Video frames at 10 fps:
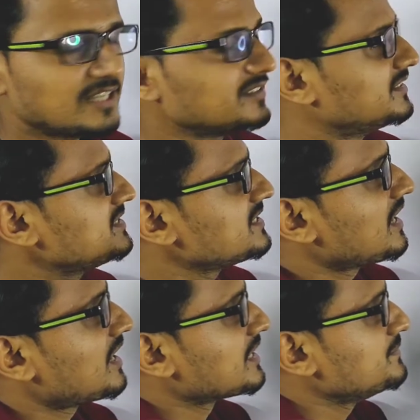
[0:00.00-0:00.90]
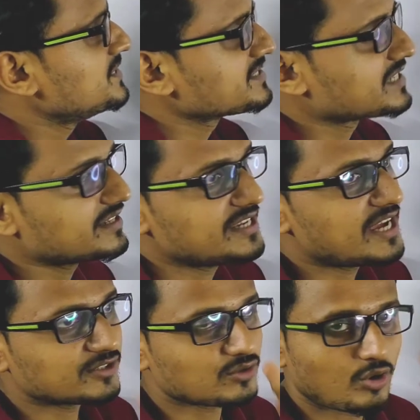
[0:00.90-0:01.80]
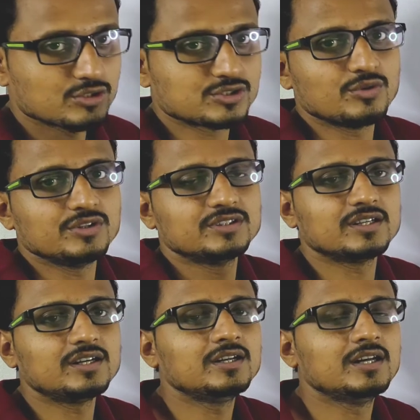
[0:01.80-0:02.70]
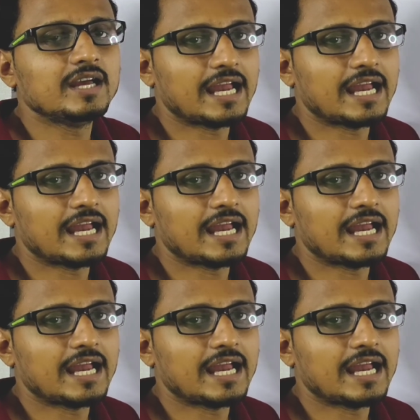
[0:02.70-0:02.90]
that, this RMGX can react also with the